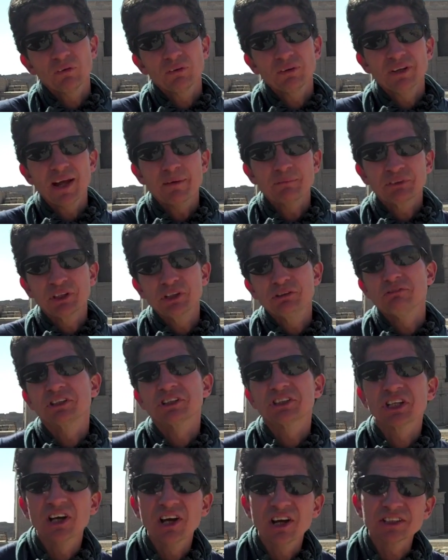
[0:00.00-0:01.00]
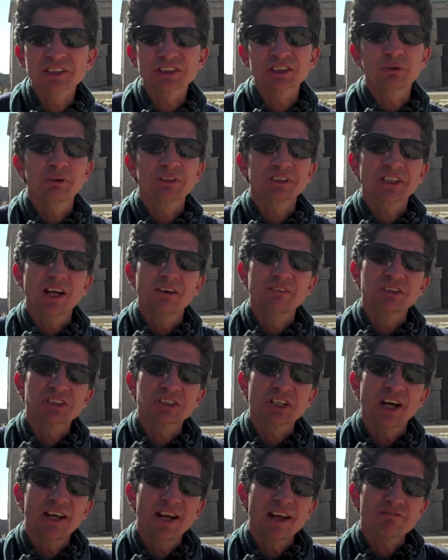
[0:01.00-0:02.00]
Neptune returns to its own
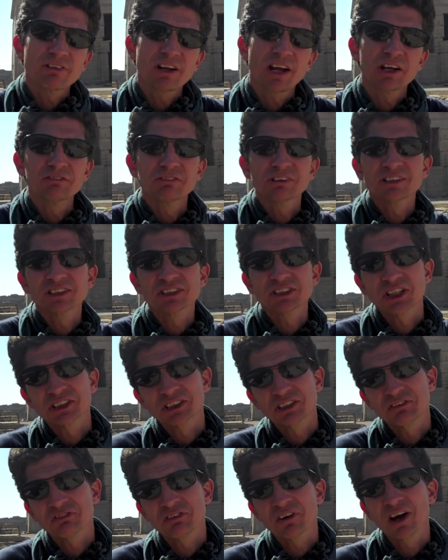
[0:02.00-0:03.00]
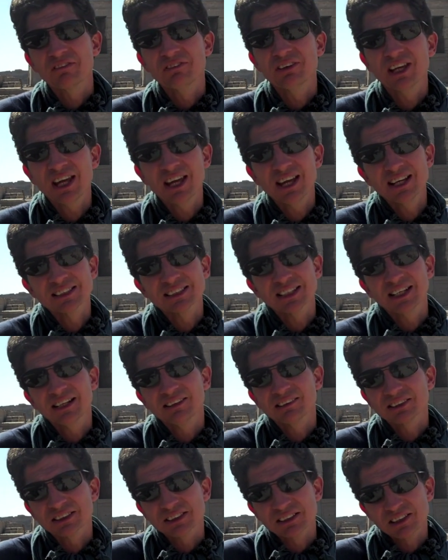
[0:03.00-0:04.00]
sign every 165 years, and
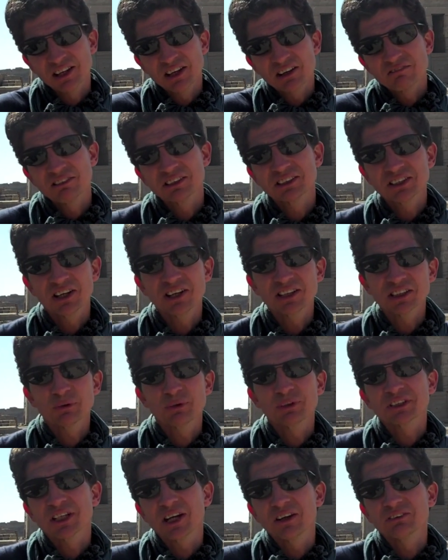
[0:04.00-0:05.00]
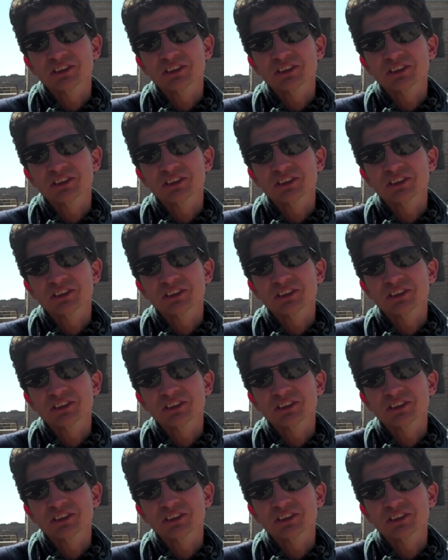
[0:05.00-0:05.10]
it's returned to its own